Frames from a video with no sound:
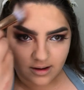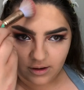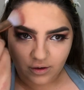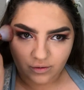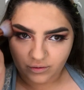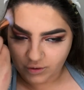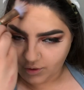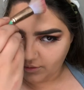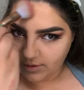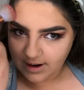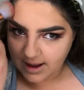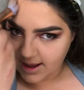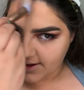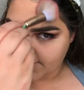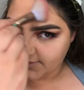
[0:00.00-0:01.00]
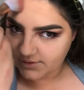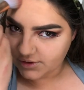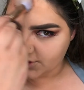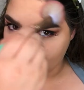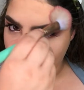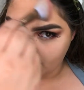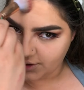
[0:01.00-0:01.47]
You don't have
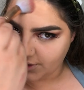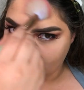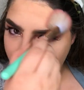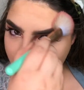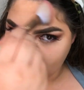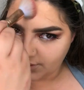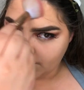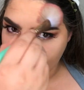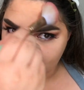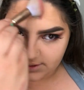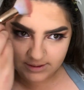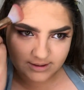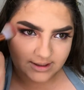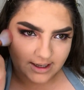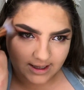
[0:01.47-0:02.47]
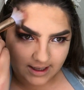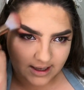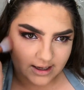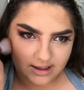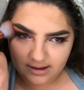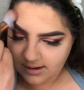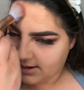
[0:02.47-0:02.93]
to dig
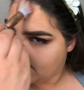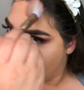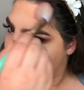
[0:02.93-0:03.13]
in.